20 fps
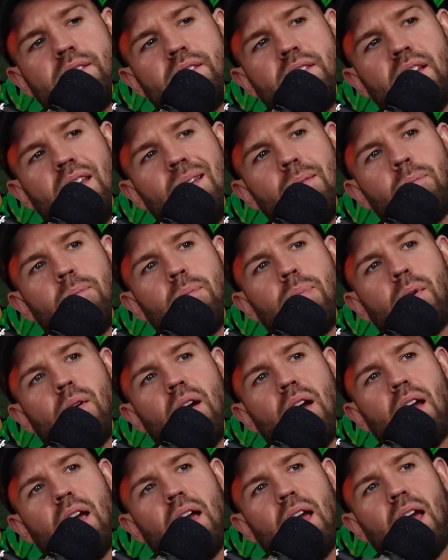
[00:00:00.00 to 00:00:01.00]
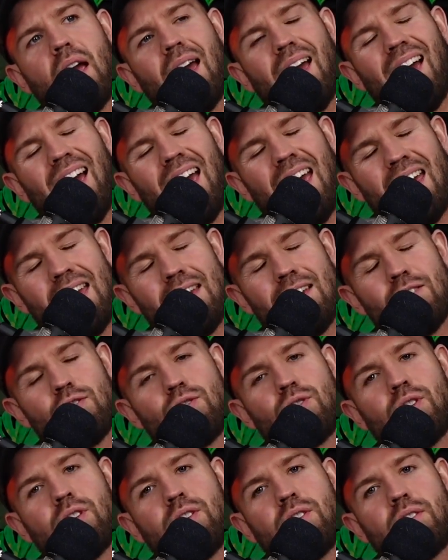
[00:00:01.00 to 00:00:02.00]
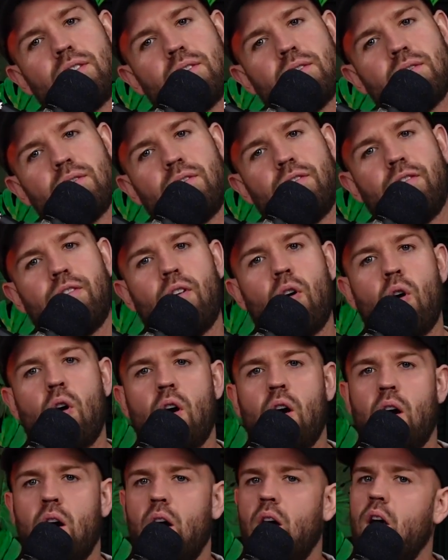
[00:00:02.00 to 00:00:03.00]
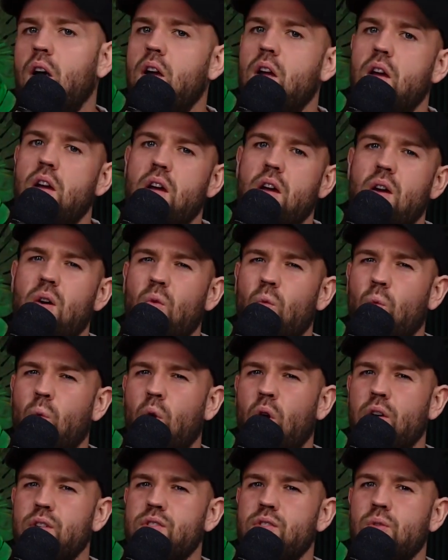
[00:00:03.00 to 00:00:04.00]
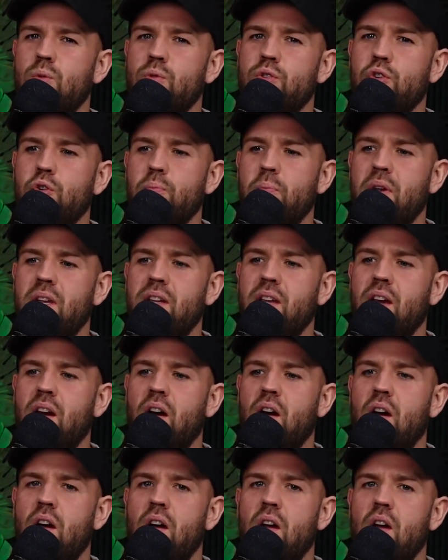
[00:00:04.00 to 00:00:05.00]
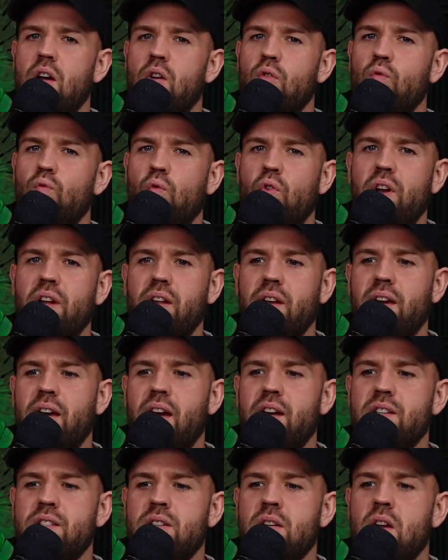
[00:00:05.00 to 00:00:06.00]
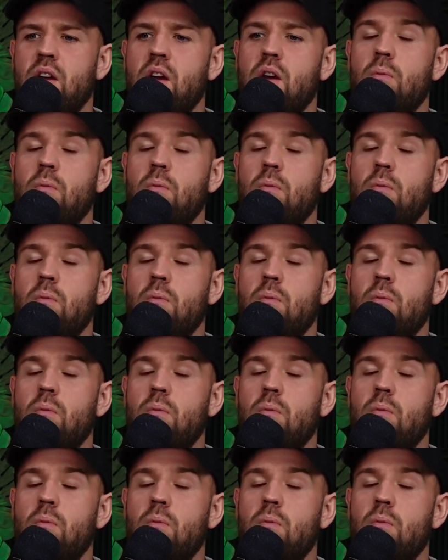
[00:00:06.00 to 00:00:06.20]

deep hatred for what social media really is.